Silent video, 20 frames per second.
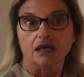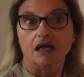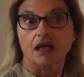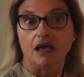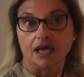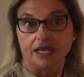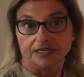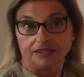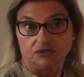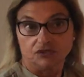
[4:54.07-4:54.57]

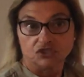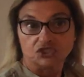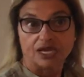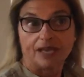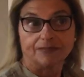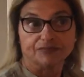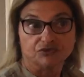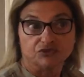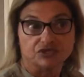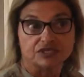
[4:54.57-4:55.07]
on
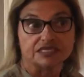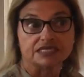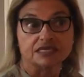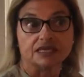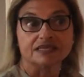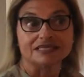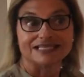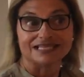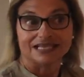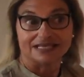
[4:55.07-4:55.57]
chapters
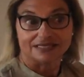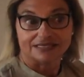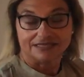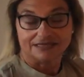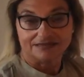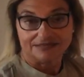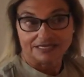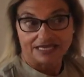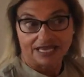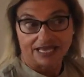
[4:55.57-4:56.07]
6
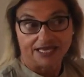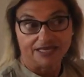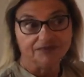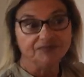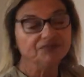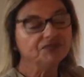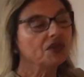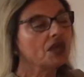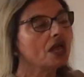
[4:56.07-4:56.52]
and 10.